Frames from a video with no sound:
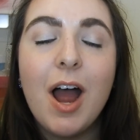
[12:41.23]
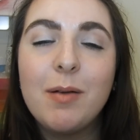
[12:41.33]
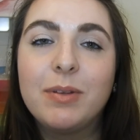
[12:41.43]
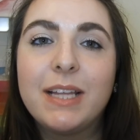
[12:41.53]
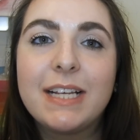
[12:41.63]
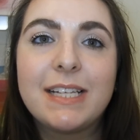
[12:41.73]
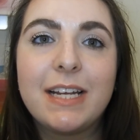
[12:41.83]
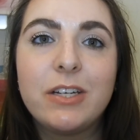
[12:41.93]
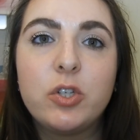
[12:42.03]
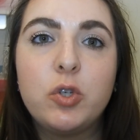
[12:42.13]
I'm really
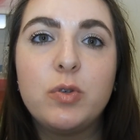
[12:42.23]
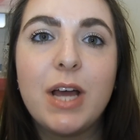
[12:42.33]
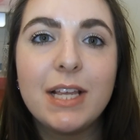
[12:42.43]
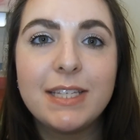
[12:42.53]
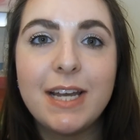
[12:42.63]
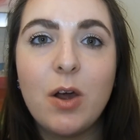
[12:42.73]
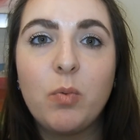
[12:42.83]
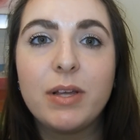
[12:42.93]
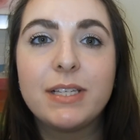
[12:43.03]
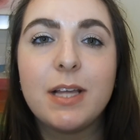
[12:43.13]
excited to test it
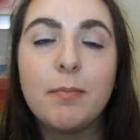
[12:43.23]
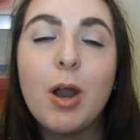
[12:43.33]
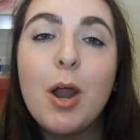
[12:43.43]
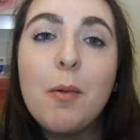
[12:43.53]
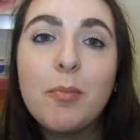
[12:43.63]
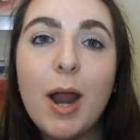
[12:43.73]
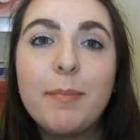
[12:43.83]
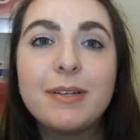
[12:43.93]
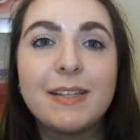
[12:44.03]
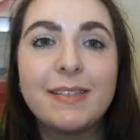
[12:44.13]
out with some
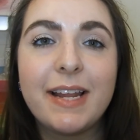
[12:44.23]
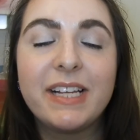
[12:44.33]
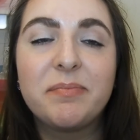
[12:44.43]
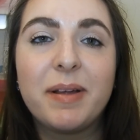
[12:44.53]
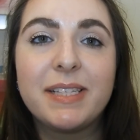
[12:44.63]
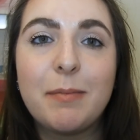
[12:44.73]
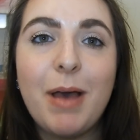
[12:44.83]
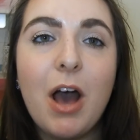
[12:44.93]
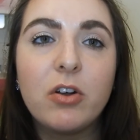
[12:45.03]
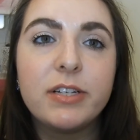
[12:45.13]
primers and setting sprays and
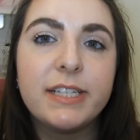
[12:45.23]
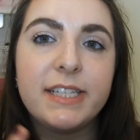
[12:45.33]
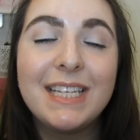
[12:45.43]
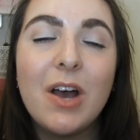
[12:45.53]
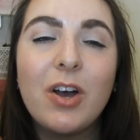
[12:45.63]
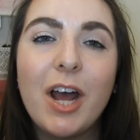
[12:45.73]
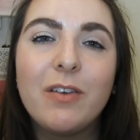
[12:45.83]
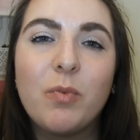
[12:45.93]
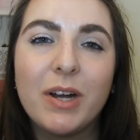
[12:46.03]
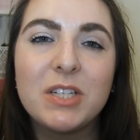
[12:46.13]
powders and see how it
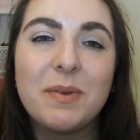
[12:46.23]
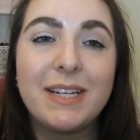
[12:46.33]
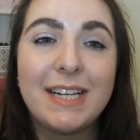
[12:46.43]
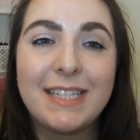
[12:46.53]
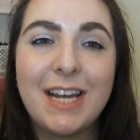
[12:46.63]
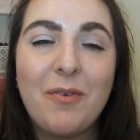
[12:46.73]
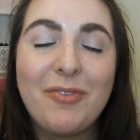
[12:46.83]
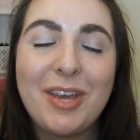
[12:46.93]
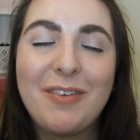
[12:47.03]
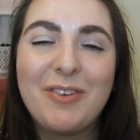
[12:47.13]
kind of wears when I test it out
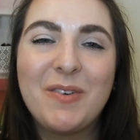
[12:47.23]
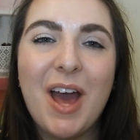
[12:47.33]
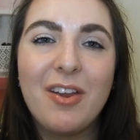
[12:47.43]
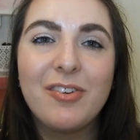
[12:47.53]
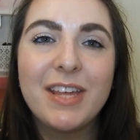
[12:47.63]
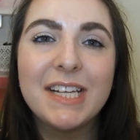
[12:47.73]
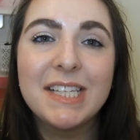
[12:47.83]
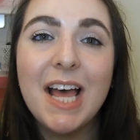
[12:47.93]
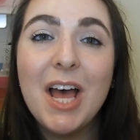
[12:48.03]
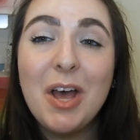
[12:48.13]
with a few other things.